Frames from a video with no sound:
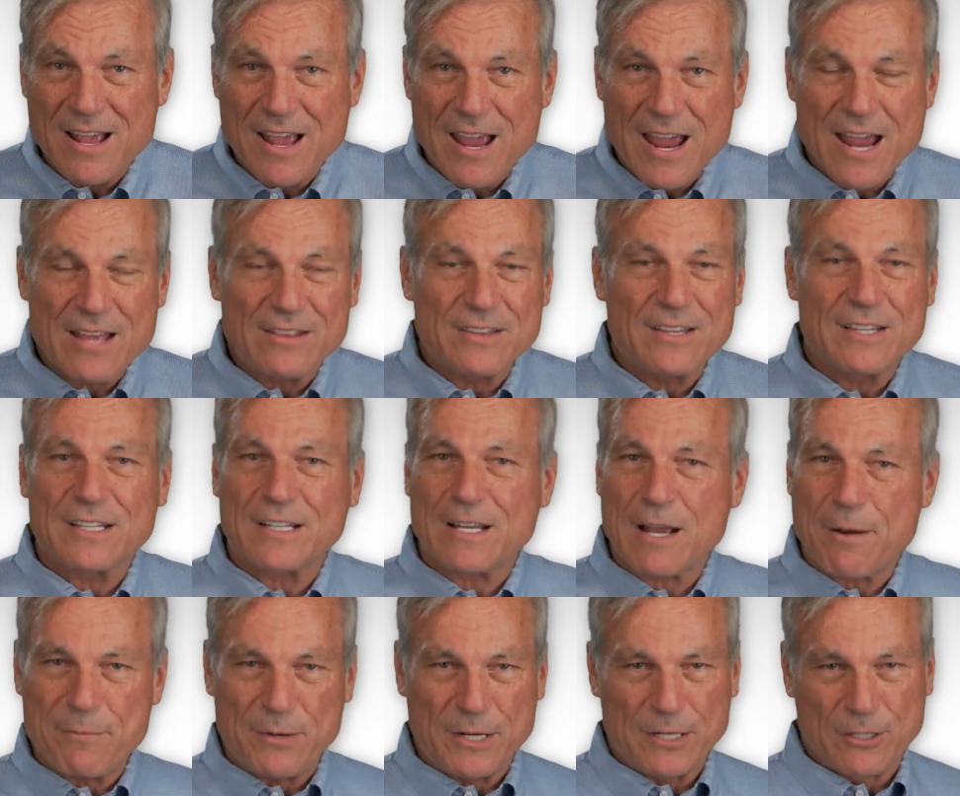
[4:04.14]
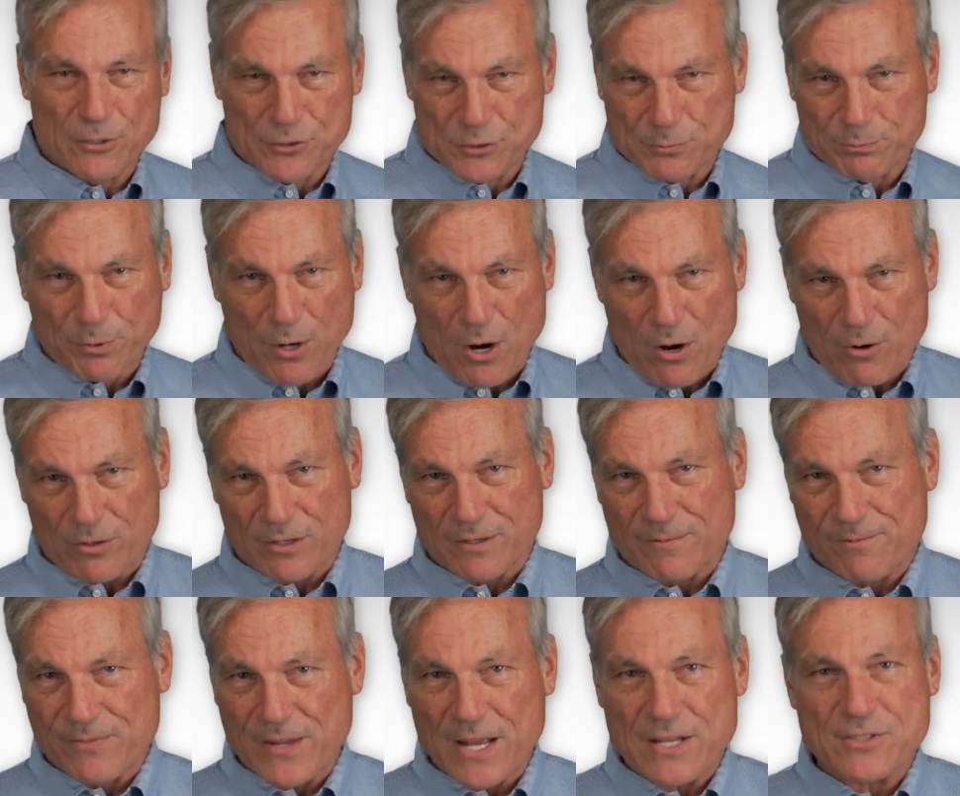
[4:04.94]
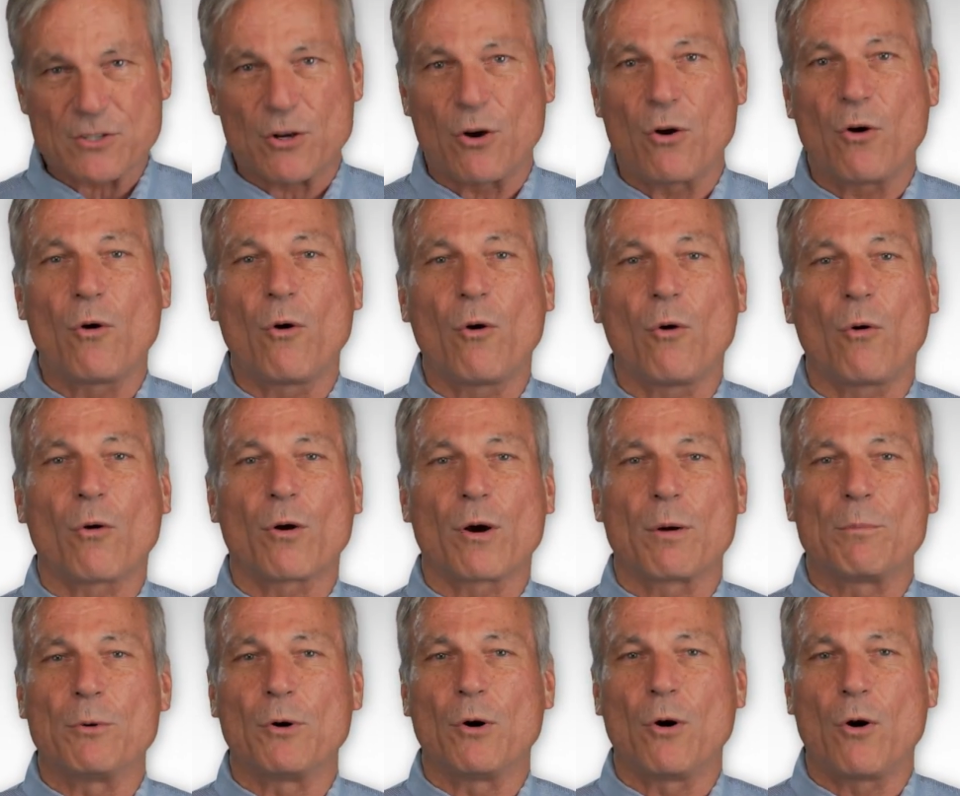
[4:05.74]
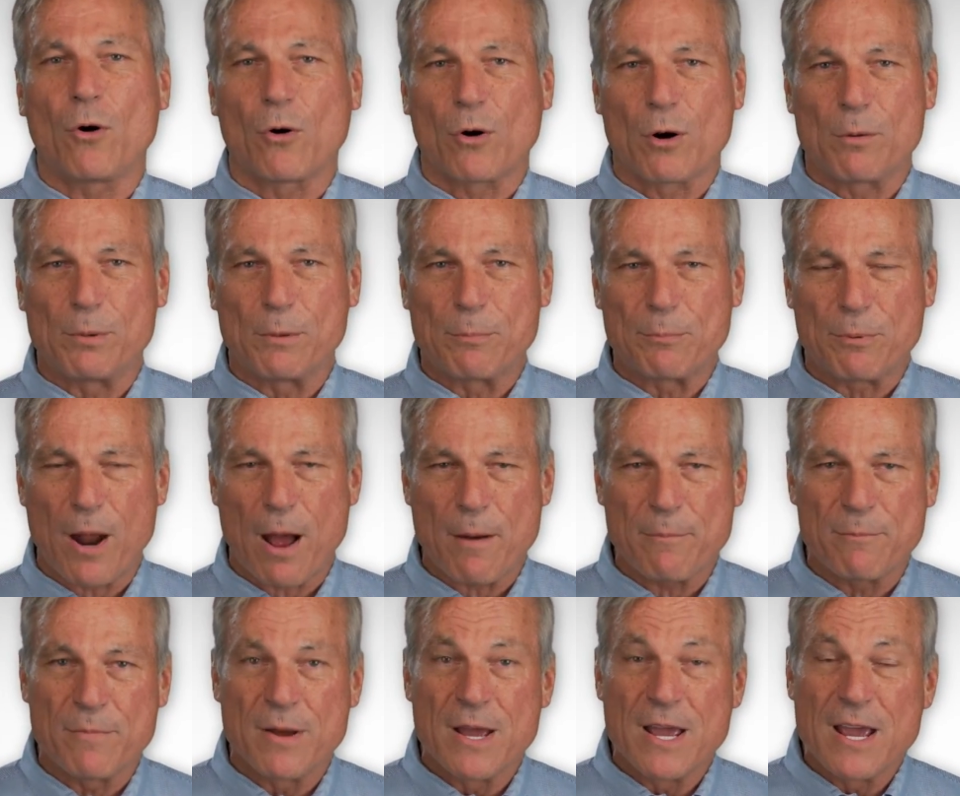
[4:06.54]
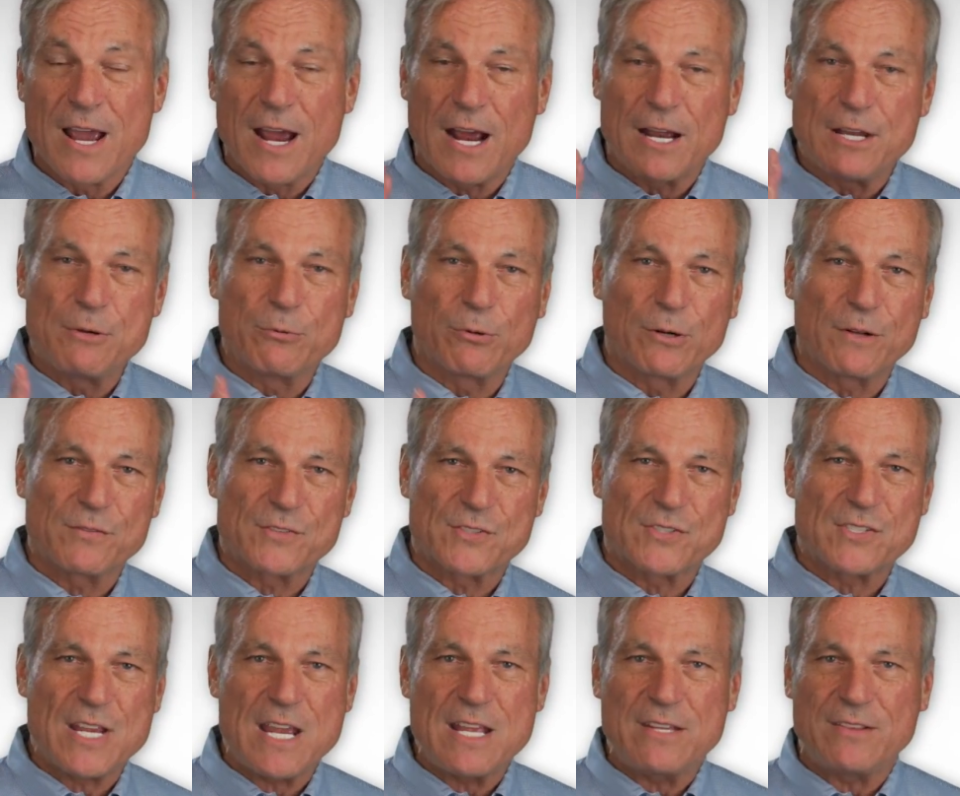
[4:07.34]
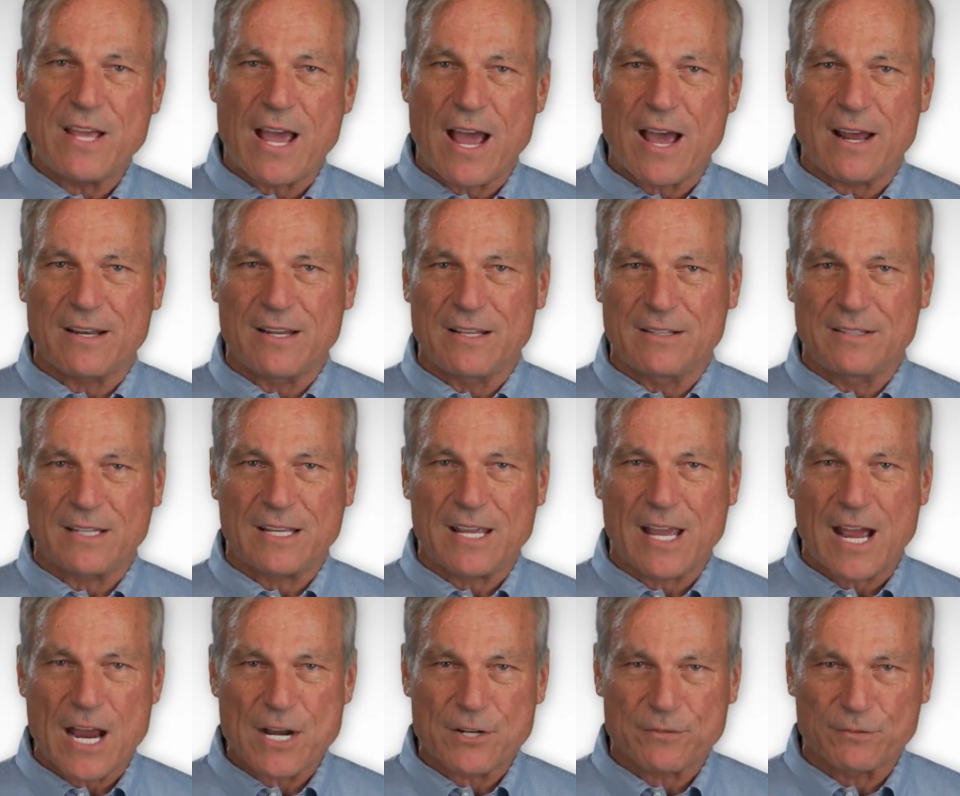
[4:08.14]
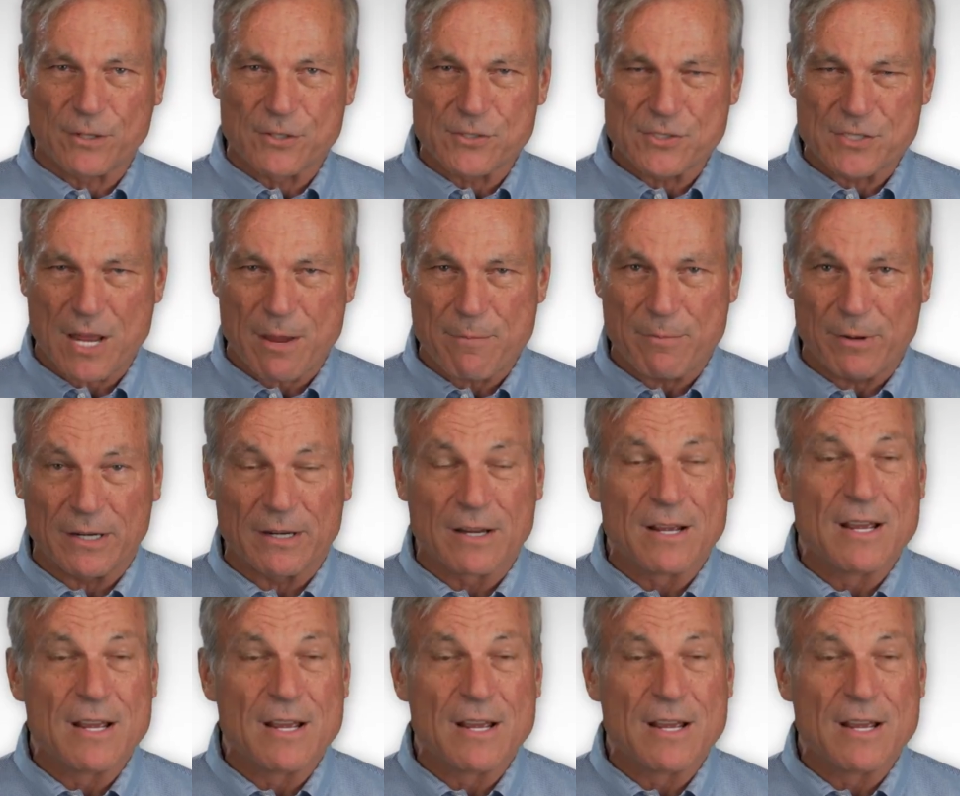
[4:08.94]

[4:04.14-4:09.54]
and then the company goes broke. That's a horrible problem. And you would have seen that in the cash flow statement.